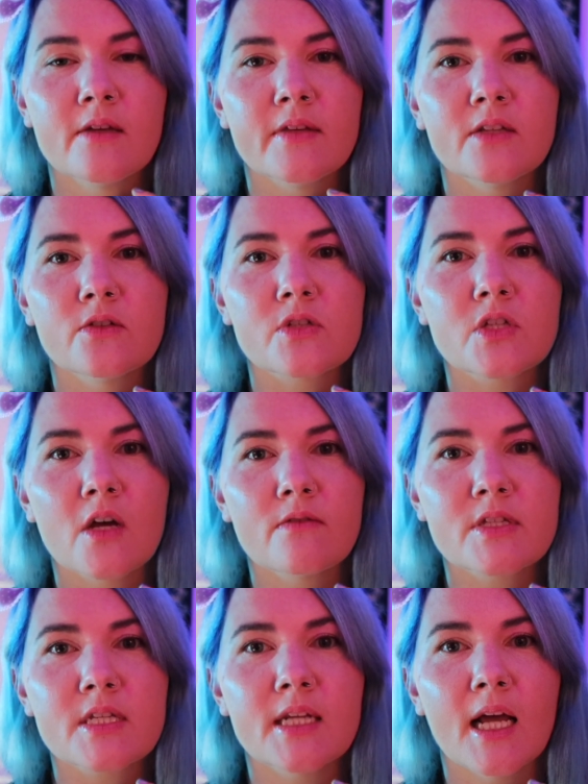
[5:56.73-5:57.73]
then your
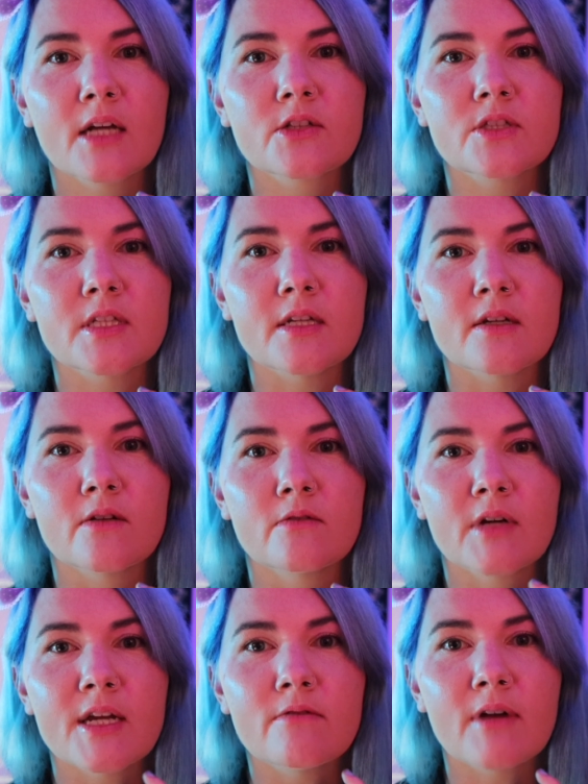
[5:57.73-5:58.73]
service can actually
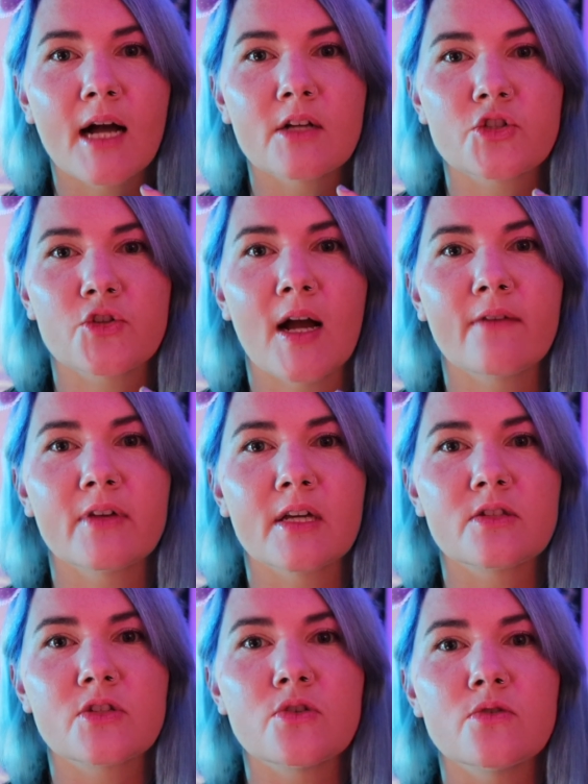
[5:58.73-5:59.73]
reroute
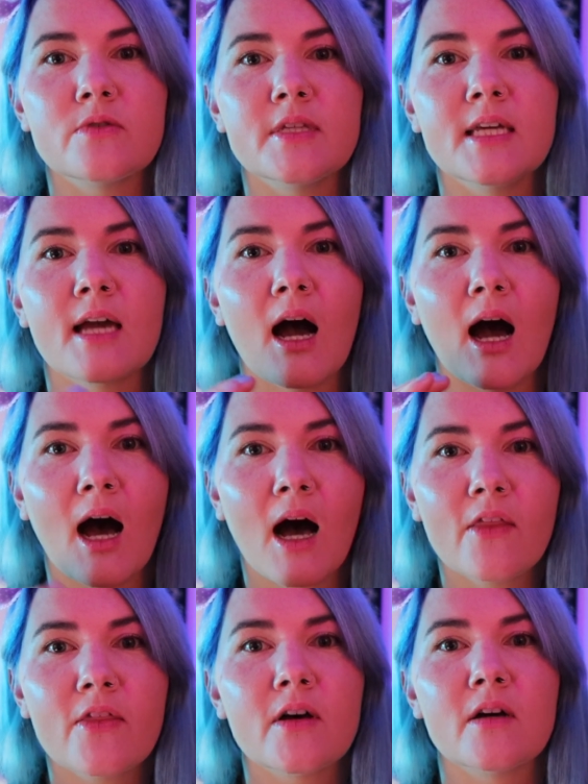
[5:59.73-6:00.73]
traffic to the
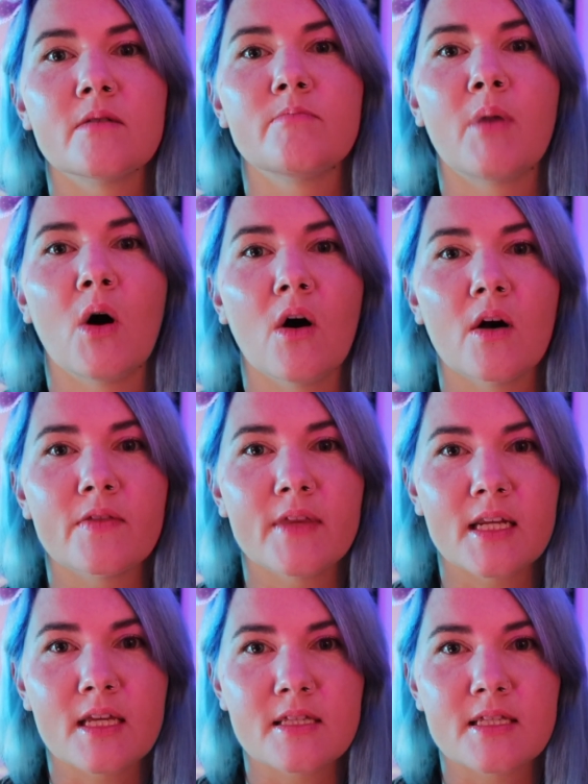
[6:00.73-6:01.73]
other pod
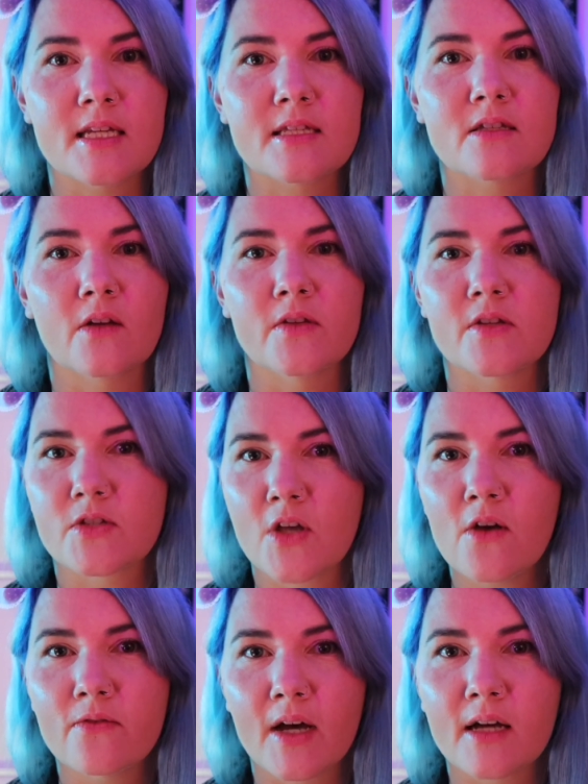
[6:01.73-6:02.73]
that exists on the
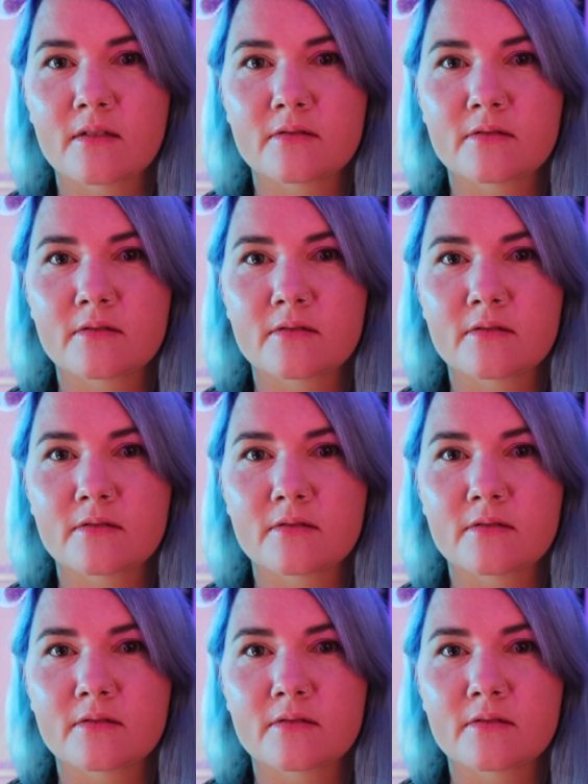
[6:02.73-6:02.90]
server.